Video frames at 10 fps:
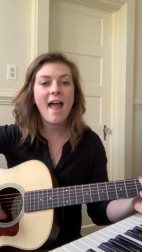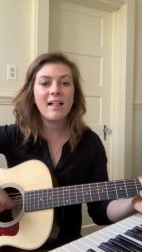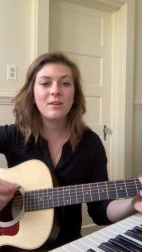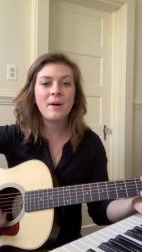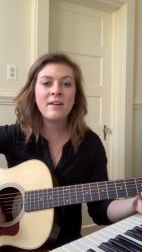
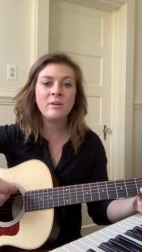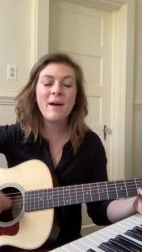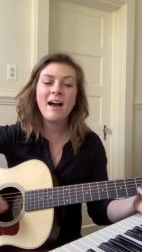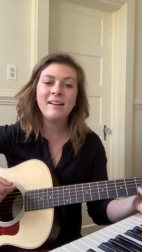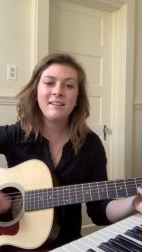Hello
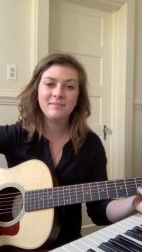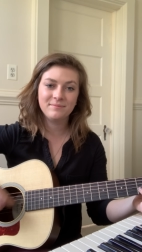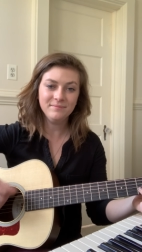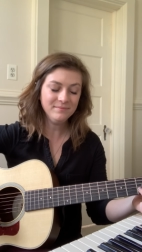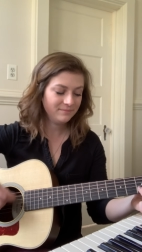everybody,
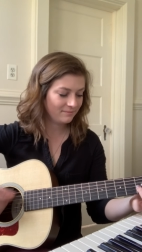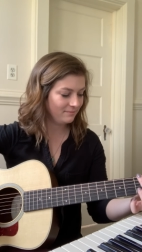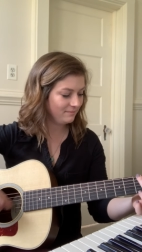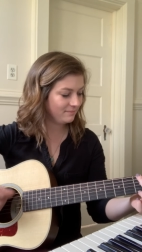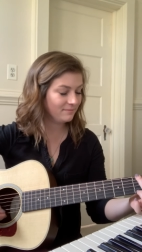
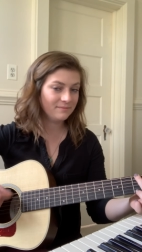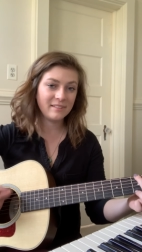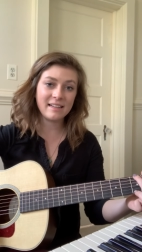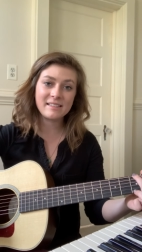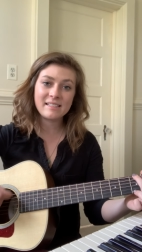
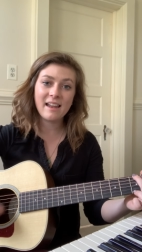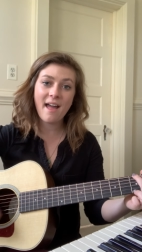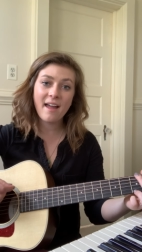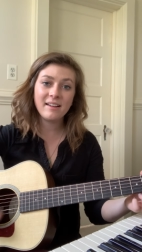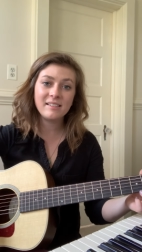it's
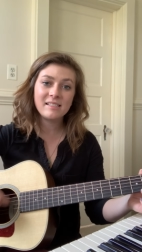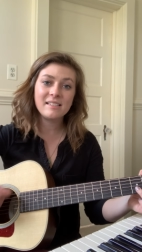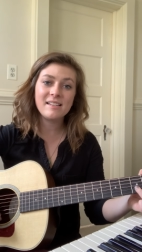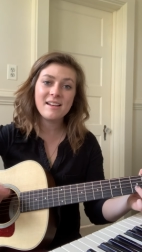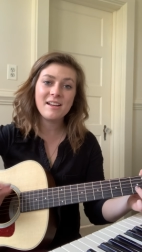nice to
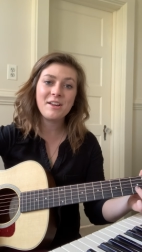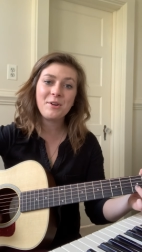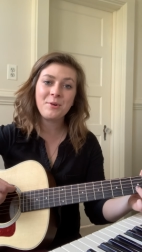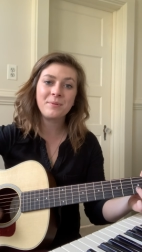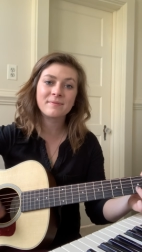see you.
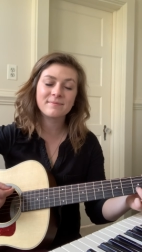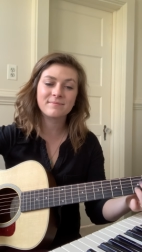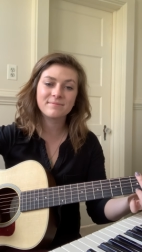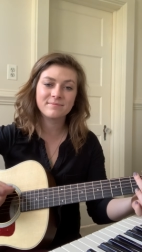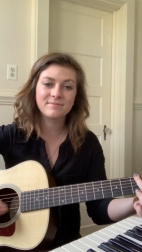
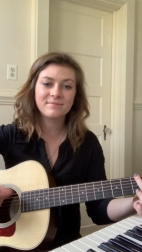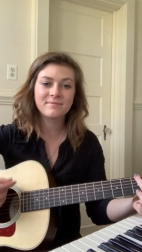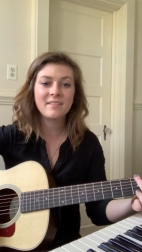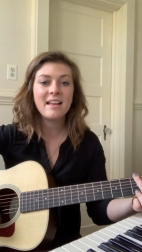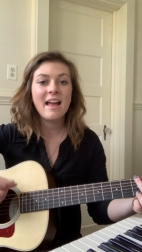
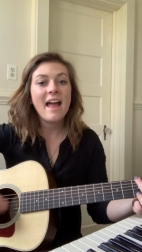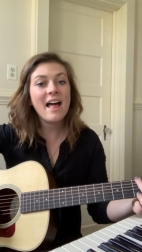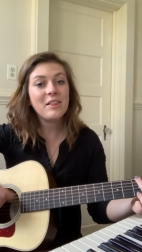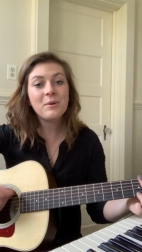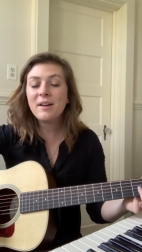
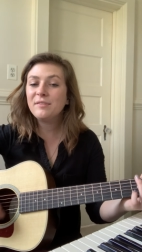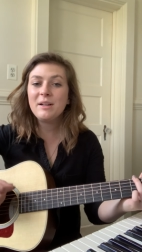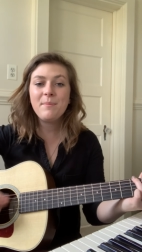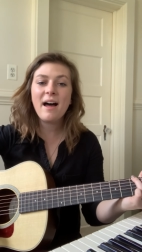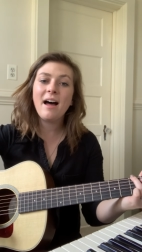Hello
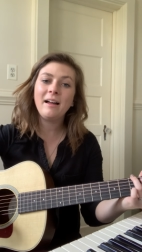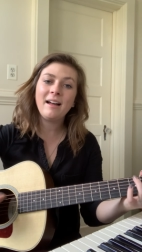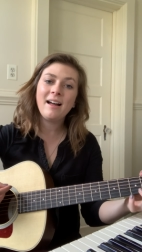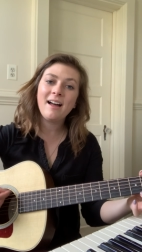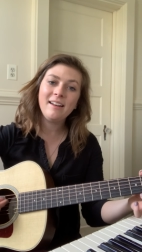
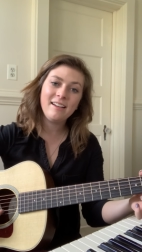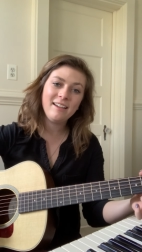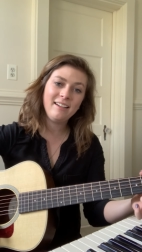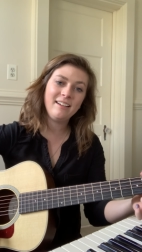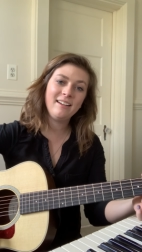everybody.
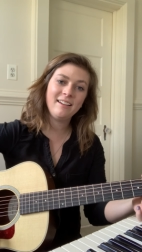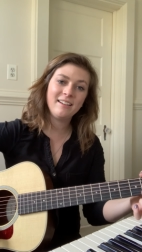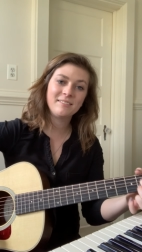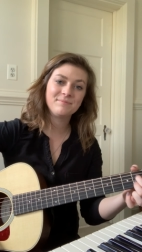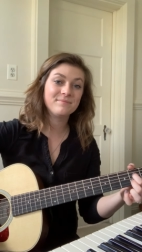
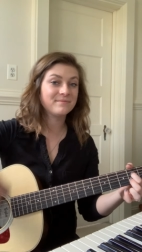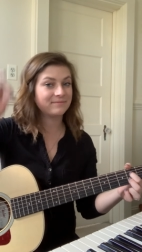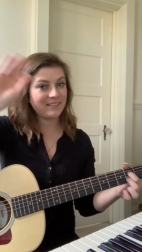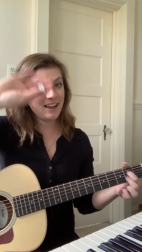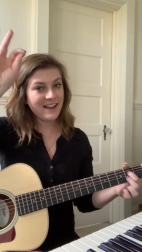
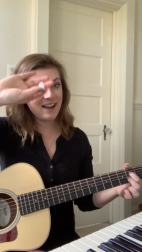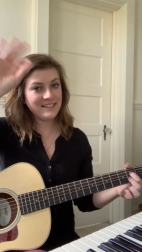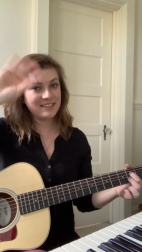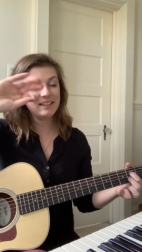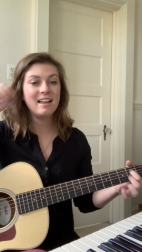Hi
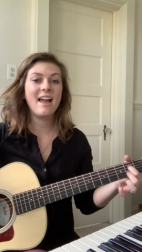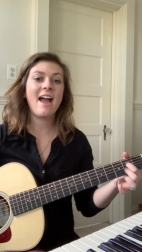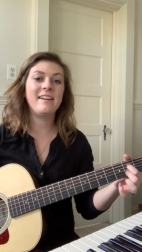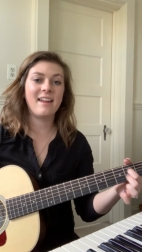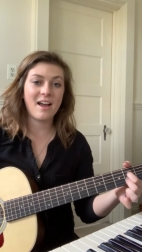guys,
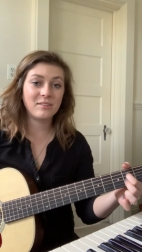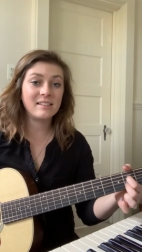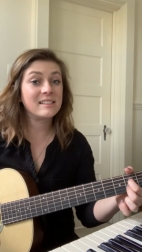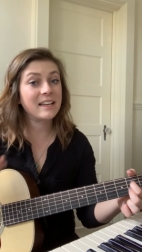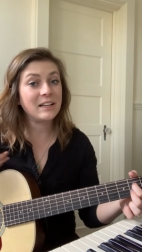and now
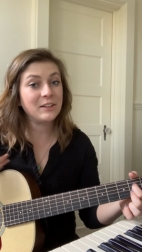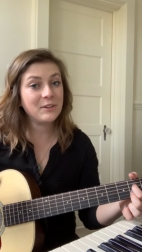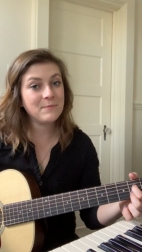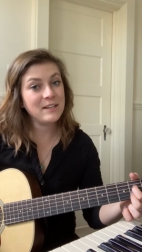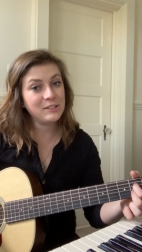let's sing hello
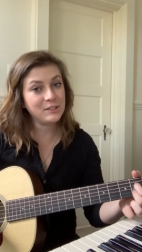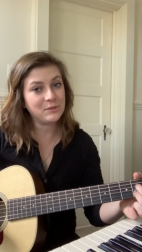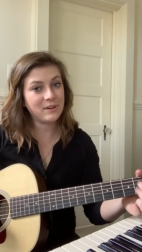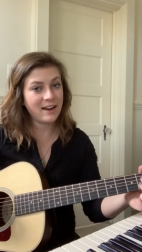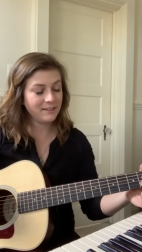to me
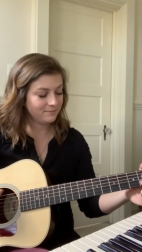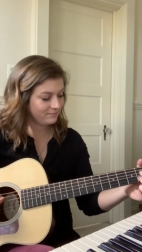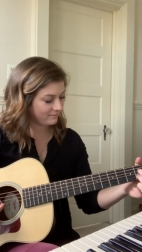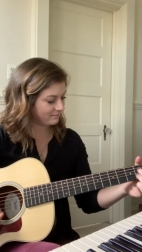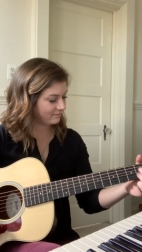too, right?
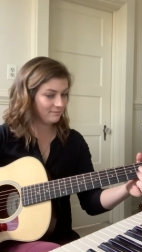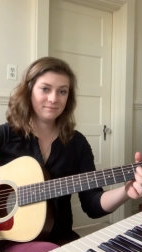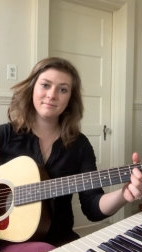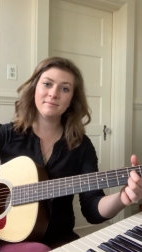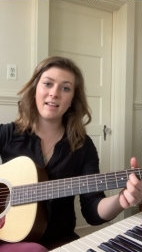
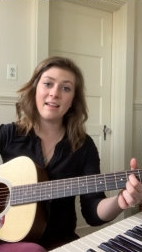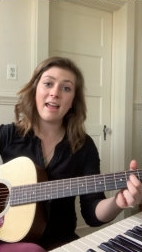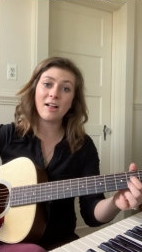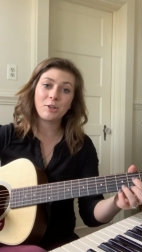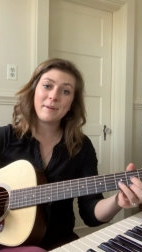And
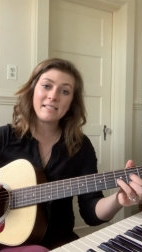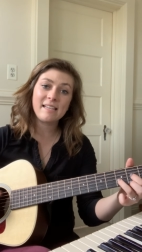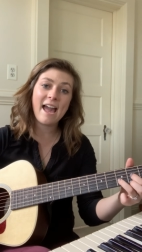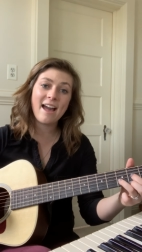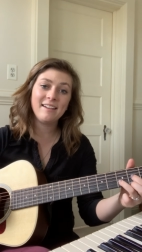hello Miss
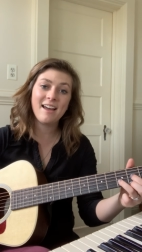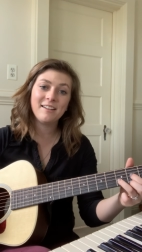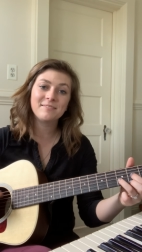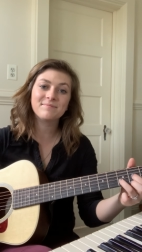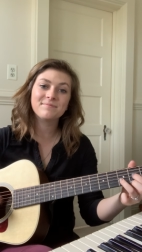
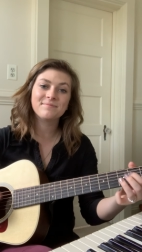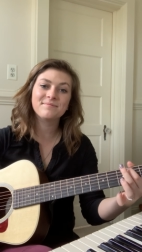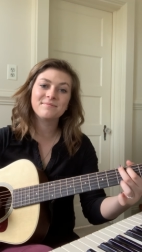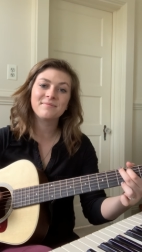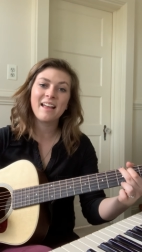Hannah.
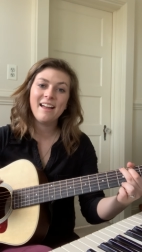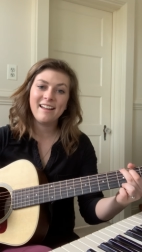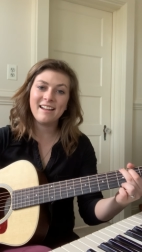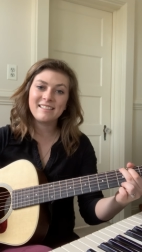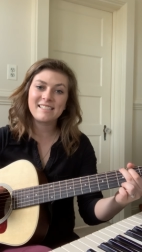
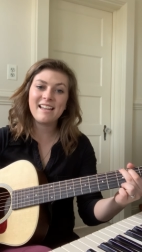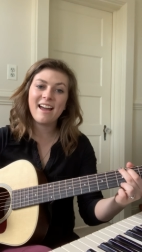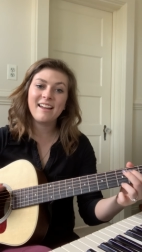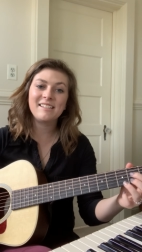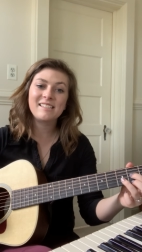It's
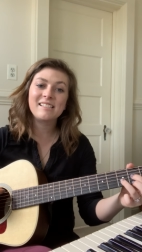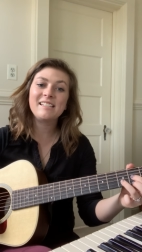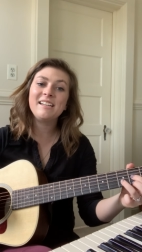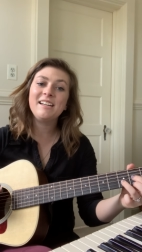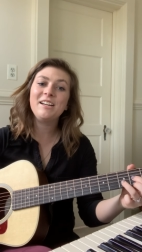nice to
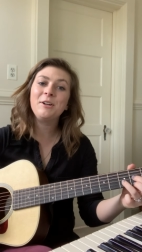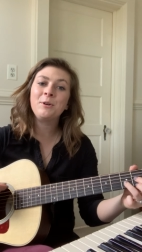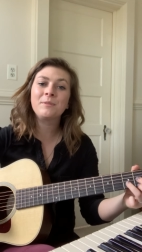see you.